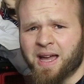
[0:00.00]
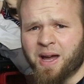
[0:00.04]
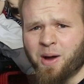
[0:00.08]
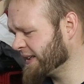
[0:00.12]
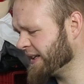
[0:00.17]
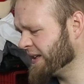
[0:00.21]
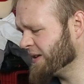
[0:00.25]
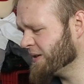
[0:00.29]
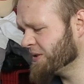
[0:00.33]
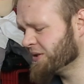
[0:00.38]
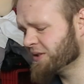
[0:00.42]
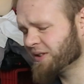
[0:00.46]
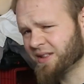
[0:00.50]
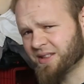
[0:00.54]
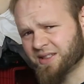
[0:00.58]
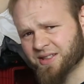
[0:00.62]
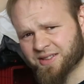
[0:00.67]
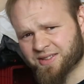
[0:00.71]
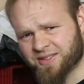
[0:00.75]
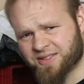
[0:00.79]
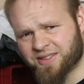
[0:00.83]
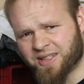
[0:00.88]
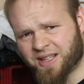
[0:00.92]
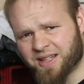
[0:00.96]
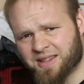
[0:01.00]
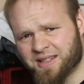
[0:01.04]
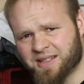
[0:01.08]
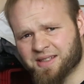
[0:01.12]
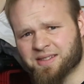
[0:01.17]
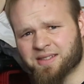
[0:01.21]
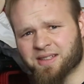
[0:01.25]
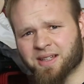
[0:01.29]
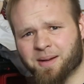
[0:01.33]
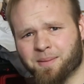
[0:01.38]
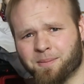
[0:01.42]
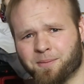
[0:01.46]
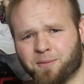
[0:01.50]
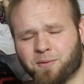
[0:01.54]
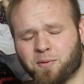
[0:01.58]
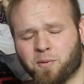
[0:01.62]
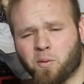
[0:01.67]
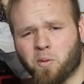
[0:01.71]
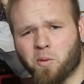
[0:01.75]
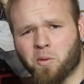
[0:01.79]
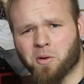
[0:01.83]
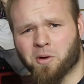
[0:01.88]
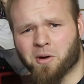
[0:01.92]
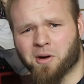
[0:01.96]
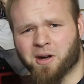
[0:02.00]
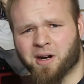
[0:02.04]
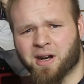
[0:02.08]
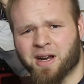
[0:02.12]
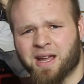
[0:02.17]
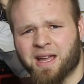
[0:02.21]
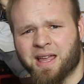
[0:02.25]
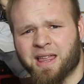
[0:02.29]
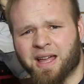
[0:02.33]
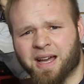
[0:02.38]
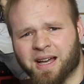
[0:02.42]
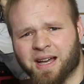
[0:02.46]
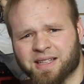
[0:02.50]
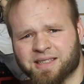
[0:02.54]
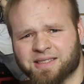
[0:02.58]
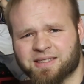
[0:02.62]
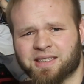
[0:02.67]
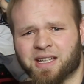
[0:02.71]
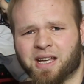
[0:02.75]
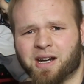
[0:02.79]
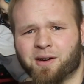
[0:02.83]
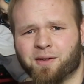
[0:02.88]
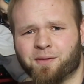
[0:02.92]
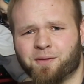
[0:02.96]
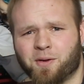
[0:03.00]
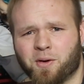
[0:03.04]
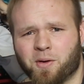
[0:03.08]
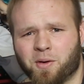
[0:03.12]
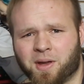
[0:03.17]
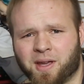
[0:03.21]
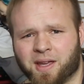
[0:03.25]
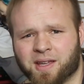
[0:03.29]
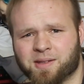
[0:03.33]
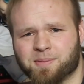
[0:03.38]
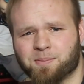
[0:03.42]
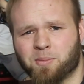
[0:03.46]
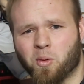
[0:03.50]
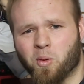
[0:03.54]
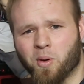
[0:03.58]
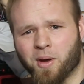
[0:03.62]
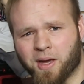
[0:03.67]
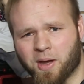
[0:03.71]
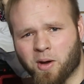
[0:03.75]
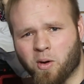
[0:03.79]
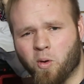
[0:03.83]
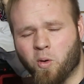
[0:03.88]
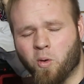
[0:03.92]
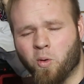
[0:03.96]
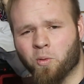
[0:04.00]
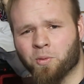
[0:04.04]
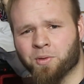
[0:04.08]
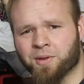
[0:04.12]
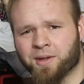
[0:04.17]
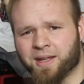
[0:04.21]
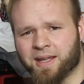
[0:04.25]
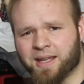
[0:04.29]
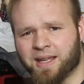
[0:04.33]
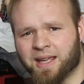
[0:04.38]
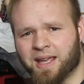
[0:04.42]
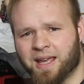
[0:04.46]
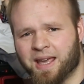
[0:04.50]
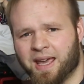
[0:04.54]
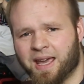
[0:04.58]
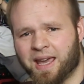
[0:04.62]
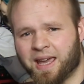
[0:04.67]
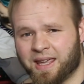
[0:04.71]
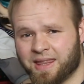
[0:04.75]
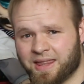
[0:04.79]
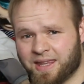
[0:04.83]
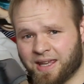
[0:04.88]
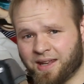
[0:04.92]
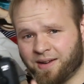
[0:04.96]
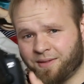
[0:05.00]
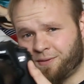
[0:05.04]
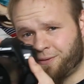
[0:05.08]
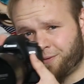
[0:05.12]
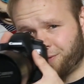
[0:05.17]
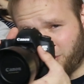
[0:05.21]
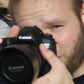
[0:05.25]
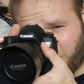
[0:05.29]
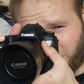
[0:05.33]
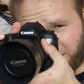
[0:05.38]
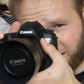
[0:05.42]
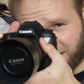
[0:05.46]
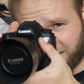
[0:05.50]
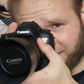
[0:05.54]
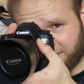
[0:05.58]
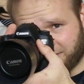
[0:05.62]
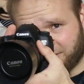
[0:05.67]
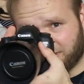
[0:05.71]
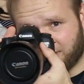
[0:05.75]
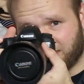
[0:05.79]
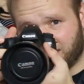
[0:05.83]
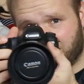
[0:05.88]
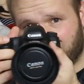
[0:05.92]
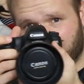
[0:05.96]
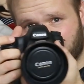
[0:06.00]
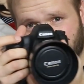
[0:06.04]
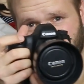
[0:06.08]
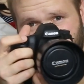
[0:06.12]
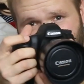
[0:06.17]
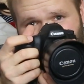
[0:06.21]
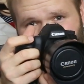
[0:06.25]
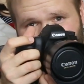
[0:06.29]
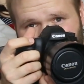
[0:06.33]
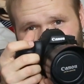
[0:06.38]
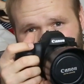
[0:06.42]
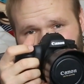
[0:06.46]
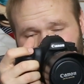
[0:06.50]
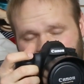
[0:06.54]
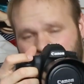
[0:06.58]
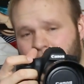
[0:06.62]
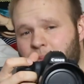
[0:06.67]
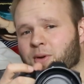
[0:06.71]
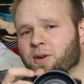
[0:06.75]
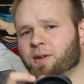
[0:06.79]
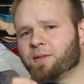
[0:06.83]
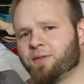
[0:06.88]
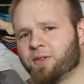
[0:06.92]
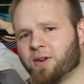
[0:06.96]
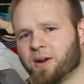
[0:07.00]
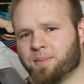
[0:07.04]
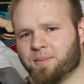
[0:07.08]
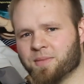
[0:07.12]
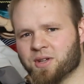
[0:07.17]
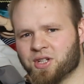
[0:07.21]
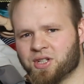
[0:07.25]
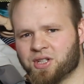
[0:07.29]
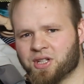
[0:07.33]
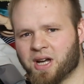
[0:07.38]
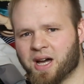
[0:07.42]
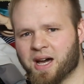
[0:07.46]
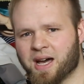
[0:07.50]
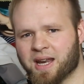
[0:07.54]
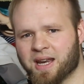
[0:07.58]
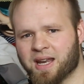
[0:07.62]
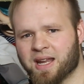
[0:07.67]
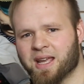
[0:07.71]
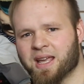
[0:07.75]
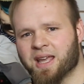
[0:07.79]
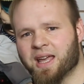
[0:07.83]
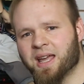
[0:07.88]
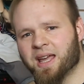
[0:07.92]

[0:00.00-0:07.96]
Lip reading: I usually just set this up for center focus point only, and then focus and move the camera to frame the shot.